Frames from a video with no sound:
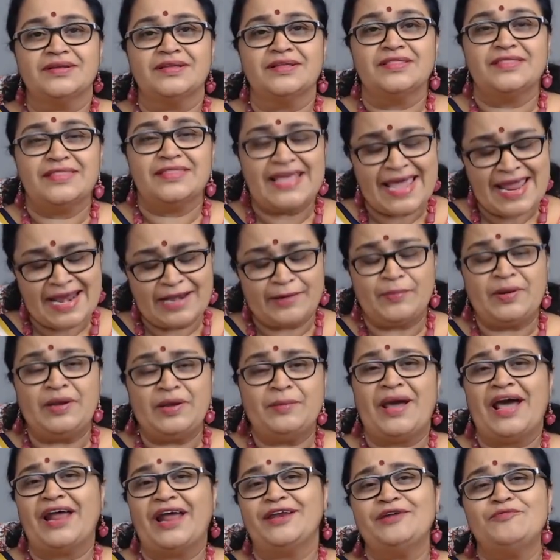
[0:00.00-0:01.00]
They had been
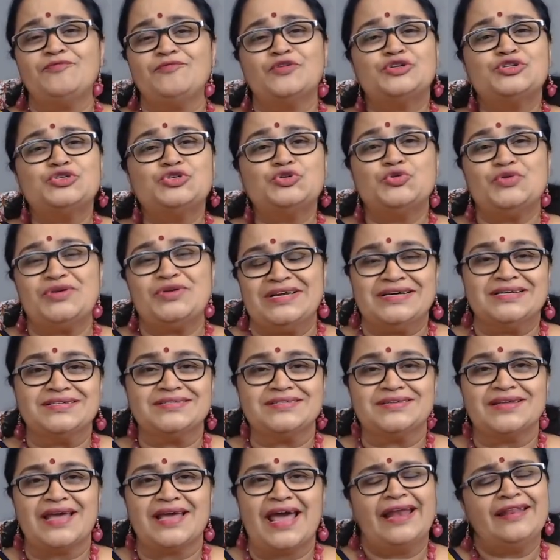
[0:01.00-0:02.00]
married for 2
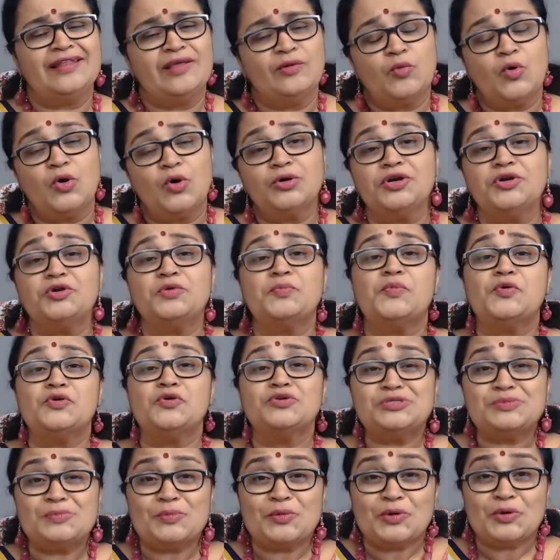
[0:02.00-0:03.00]
years and they wanted to
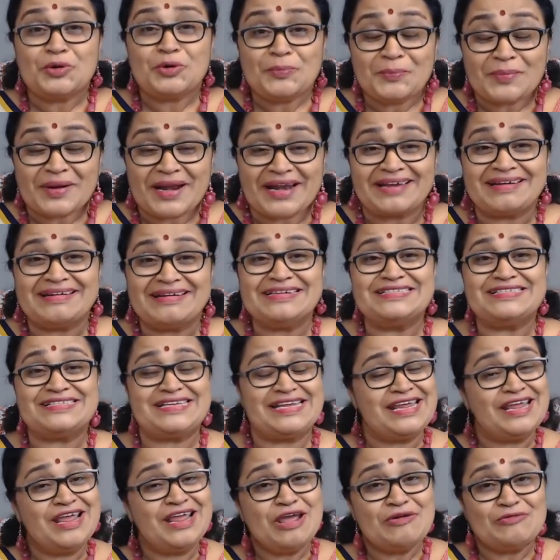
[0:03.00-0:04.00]
postpone
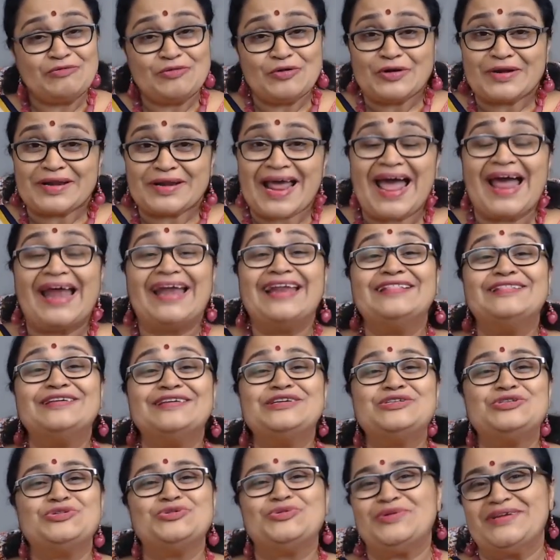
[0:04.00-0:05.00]
pregnancy for
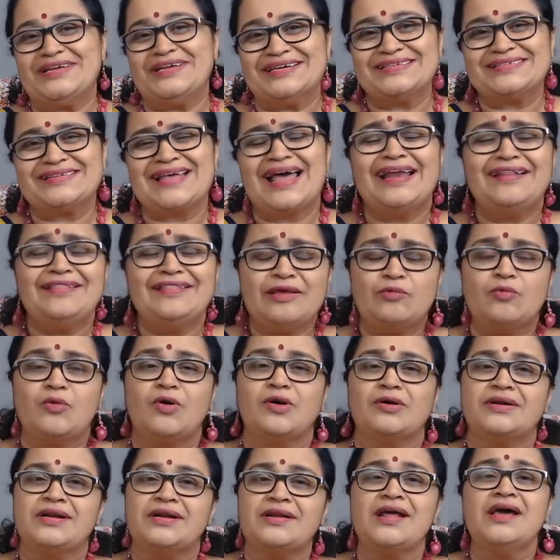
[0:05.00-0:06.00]
another 2 years and they
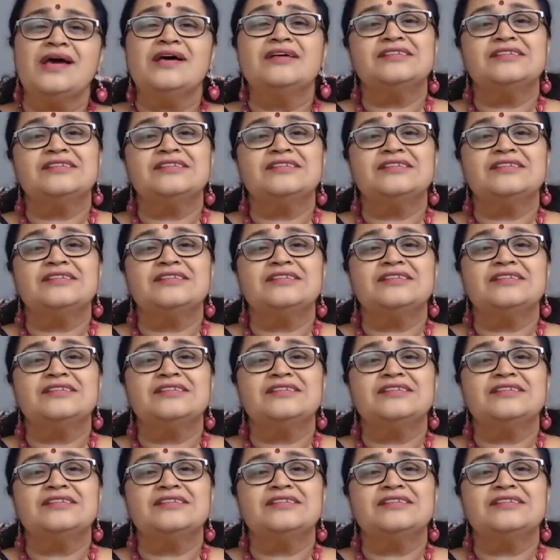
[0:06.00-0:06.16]
wanted